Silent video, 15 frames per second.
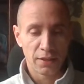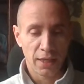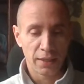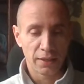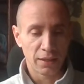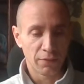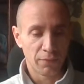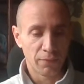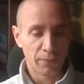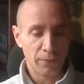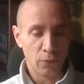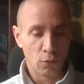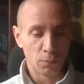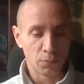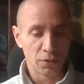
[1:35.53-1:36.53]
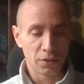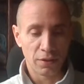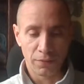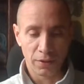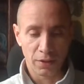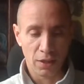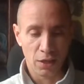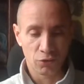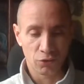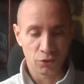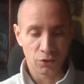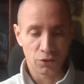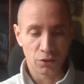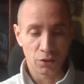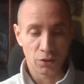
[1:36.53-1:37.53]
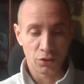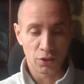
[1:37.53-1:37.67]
take different forms in different countries.